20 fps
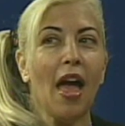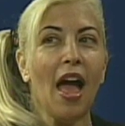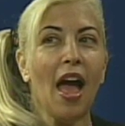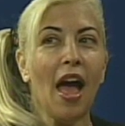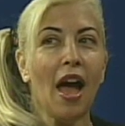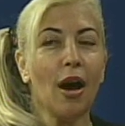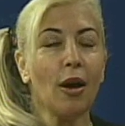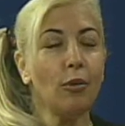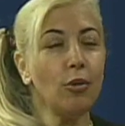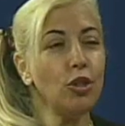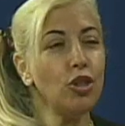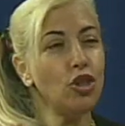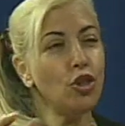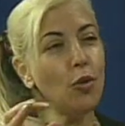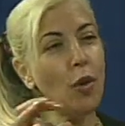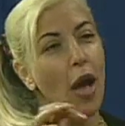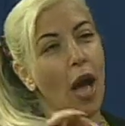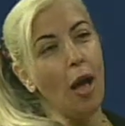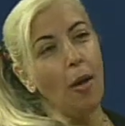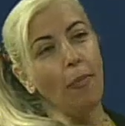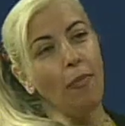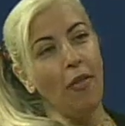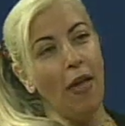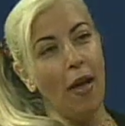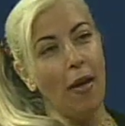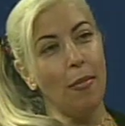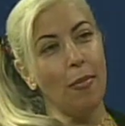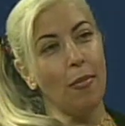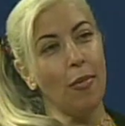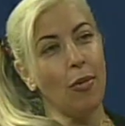How would you help
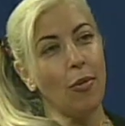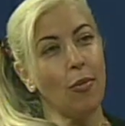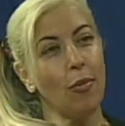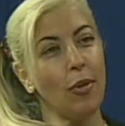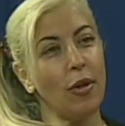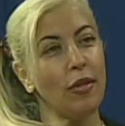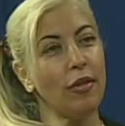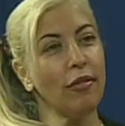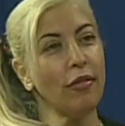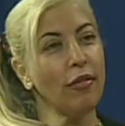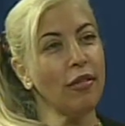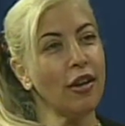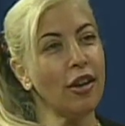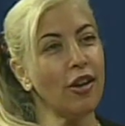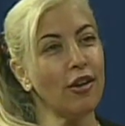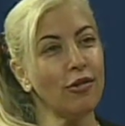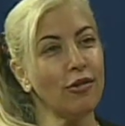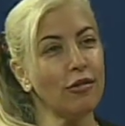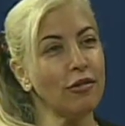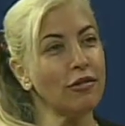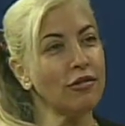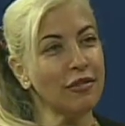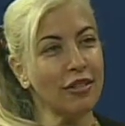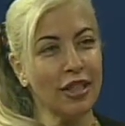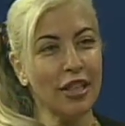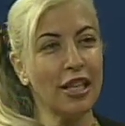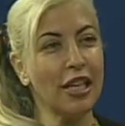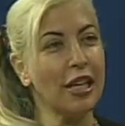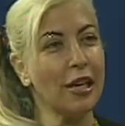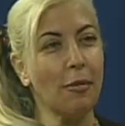them with, you know,
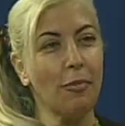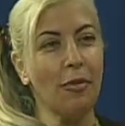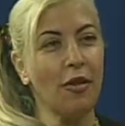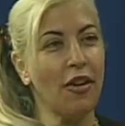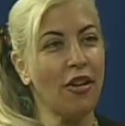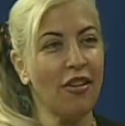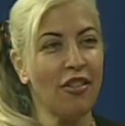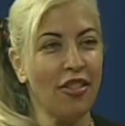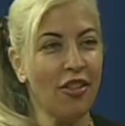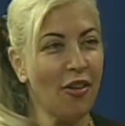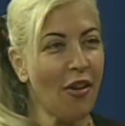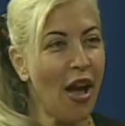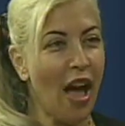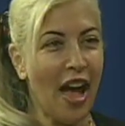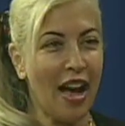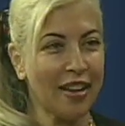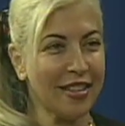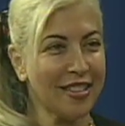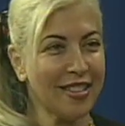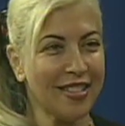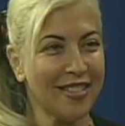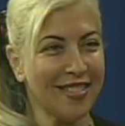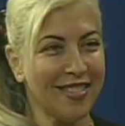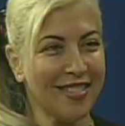cleaning up their act?